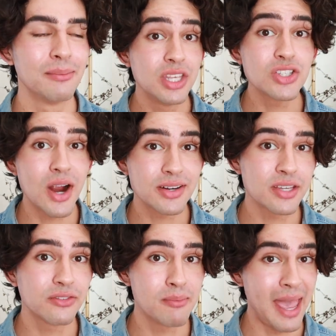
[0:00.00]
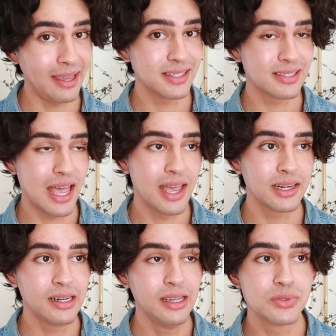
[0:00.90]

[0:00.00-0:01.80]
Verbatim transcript: These are actually from Hay Design.